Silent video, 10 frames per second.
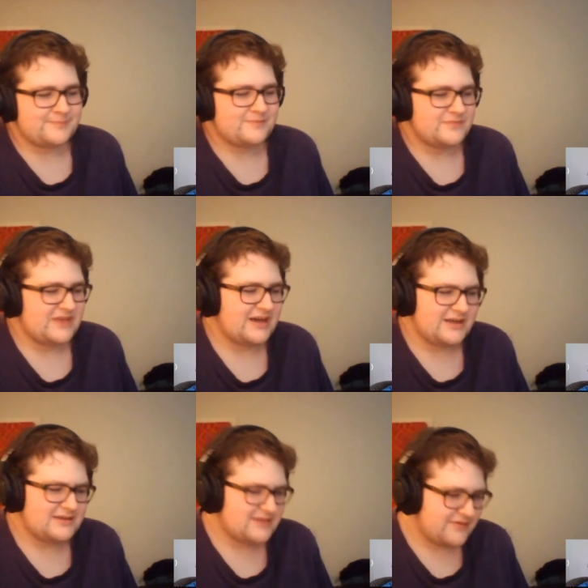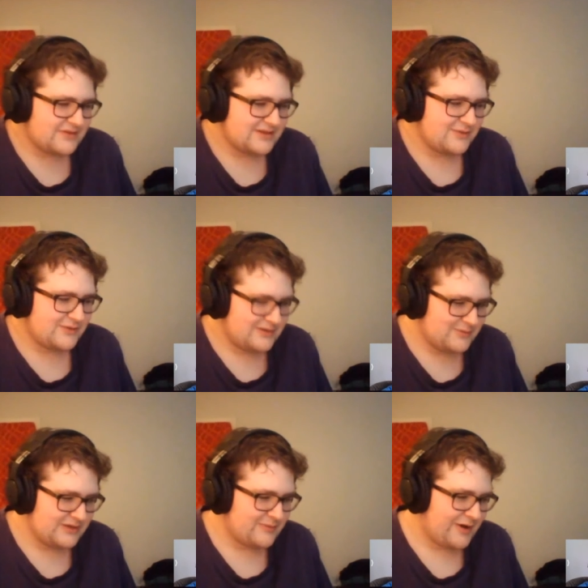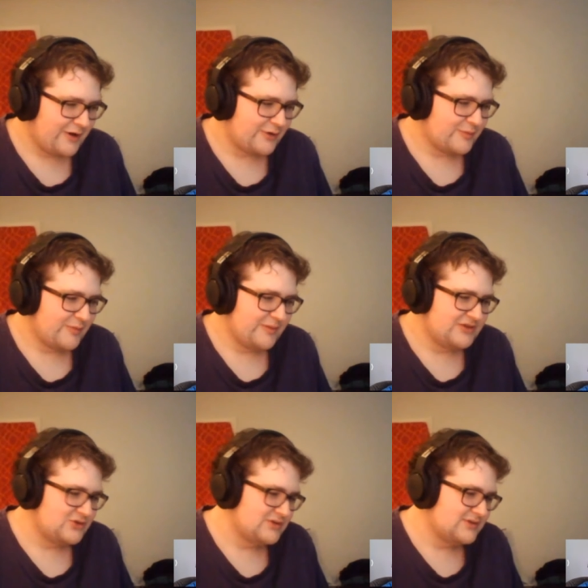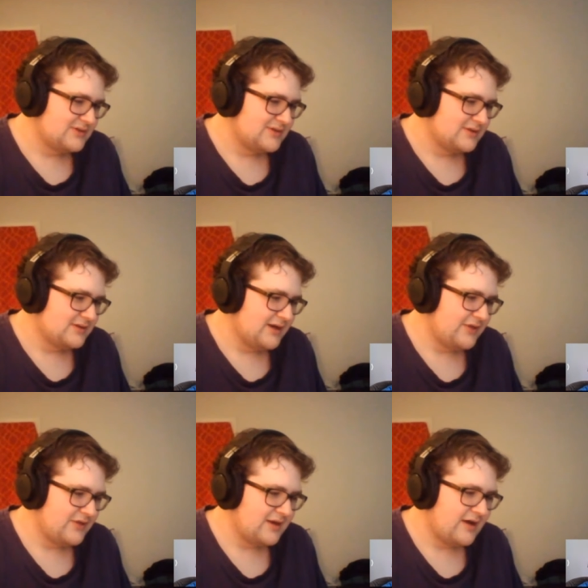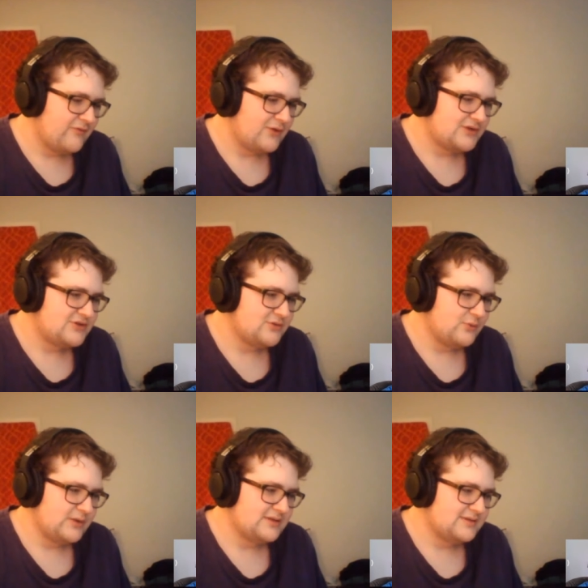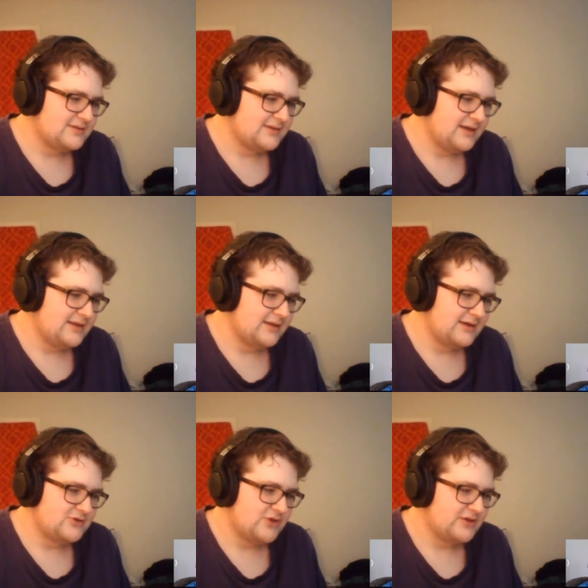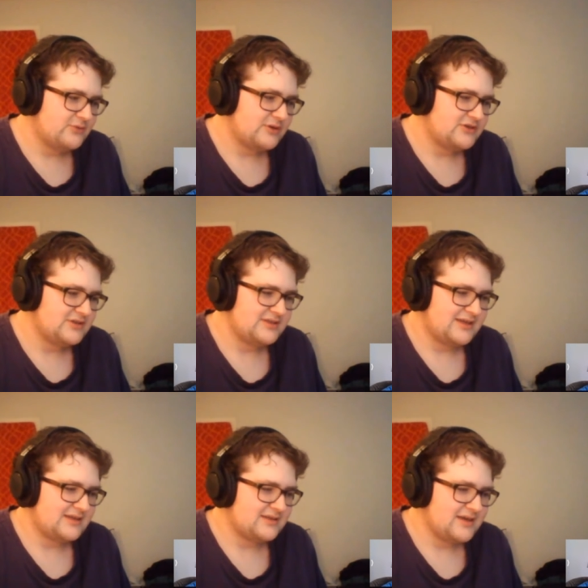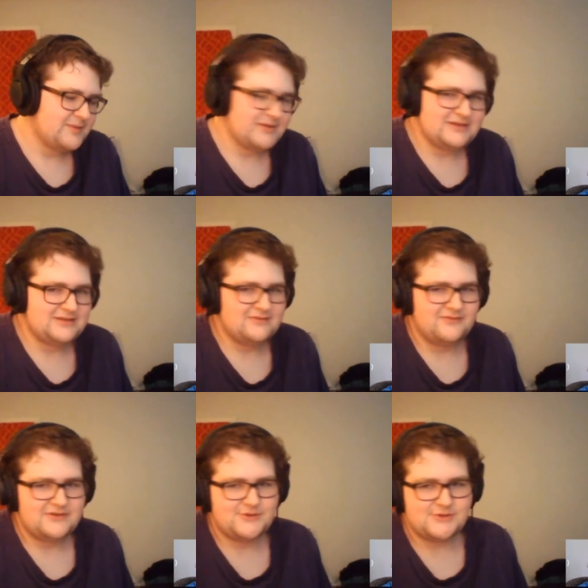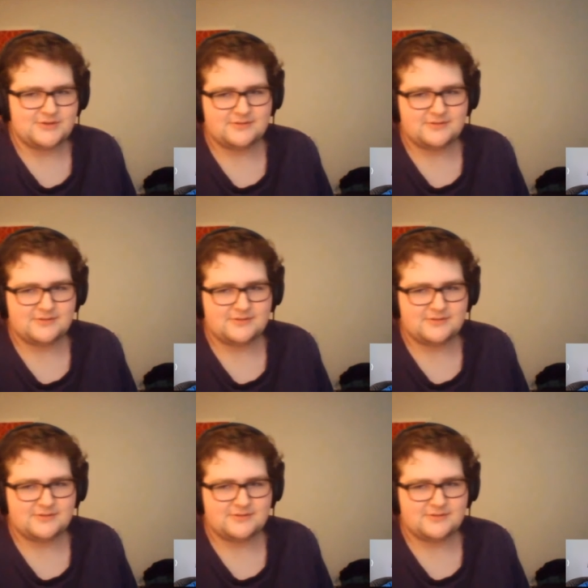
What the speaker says: yeah. It definitely wouldn't be in my honorable mentions. I think I've watched it once, and then I tried to watch it a second time, and I didn't finish it.